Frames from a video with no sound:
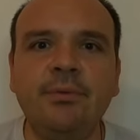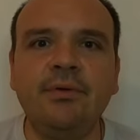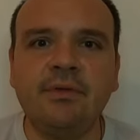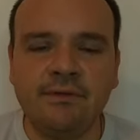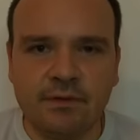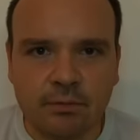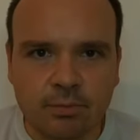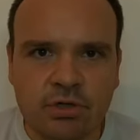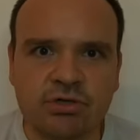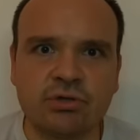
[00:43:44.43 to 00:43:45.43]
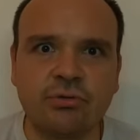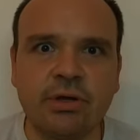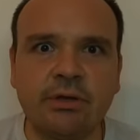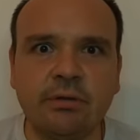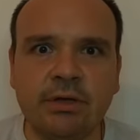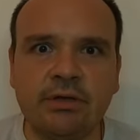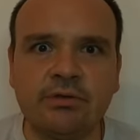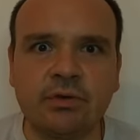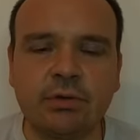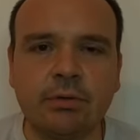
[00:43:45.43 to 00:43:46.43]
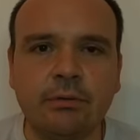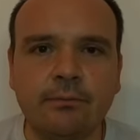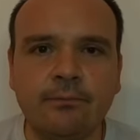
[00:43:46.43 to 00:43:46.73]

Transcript: the fuel pressure regulator,